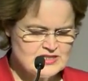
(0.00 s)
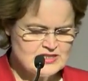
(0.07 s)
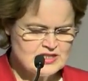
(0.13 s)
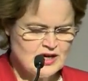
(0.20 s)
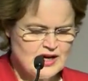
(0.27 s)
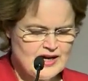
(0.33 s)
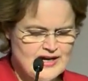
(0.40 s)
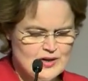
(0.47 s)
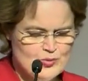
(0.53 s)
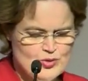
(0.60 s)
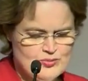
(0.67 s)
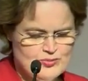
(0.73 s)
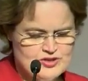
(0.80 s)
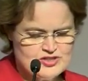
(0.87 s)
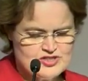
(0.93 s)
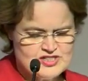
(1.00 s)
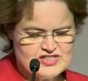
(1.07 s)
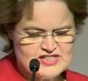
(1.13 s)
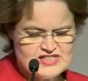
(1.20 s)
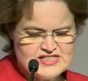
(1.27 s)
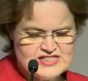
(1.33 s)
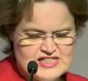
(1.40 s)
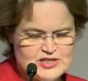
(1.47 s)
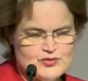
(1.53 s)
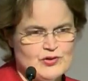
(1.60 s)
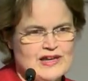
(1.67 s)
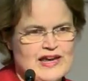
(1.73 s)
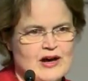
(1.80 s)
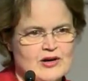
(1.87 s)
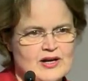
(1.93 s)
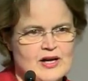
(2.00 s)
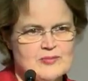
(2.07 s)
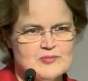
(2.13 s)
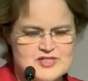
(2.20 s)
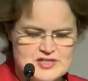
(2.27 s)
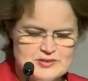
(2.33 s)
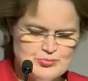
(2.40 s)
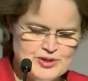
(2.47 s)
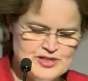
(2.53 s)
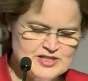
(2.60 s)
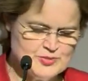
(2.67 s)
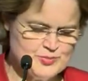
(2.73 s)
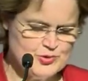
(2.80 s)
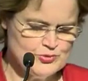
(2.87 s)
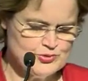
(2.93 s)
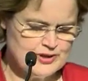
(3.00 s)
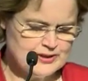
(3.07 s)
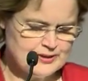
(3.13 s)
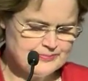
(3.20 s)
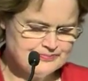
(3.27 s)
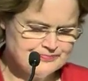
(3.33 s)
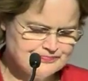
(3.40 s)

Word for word: tying women to successful outcomes in peace building.